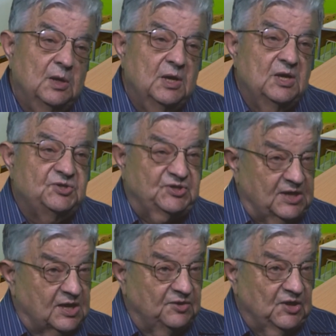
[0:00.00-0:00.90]
Seen
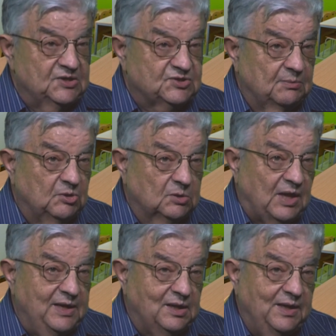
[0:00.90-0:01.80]
anything similar
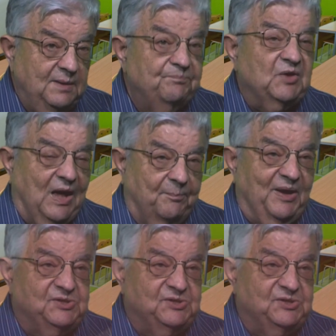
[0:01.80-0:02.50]
lately? I bet you